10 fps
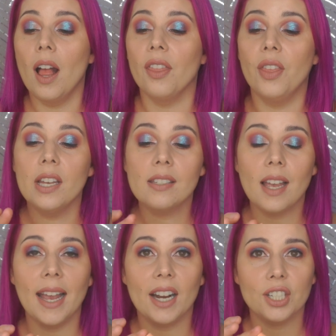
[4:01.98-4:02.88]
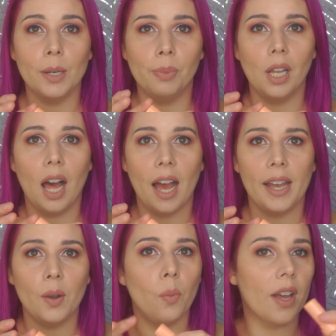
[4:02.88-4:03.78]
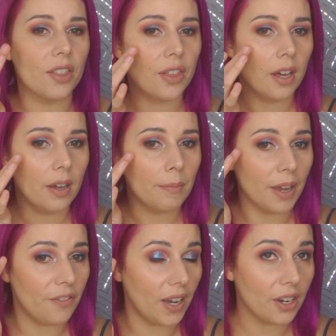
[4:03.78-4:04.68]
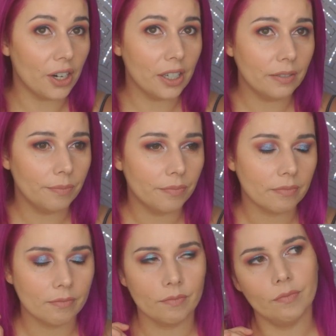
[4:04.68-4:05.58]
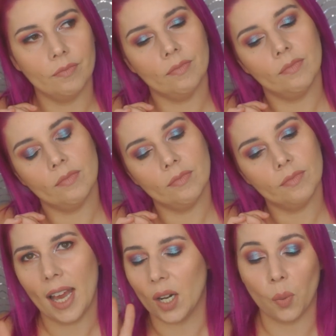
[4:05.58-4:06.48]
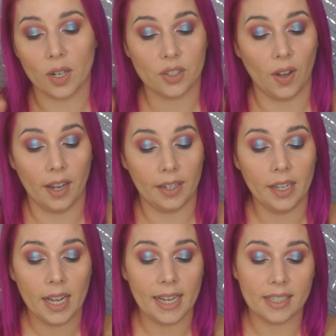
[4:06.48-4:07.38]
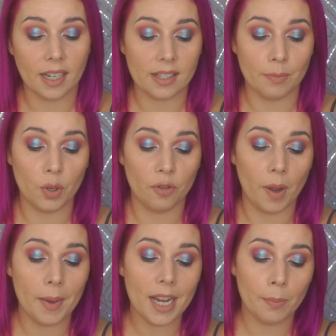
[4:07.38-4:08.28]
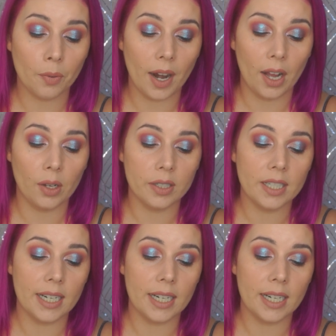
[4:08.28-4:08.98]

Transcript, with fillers: This I actually apply with my finger, and it works fine. It doesn't move my makeup around.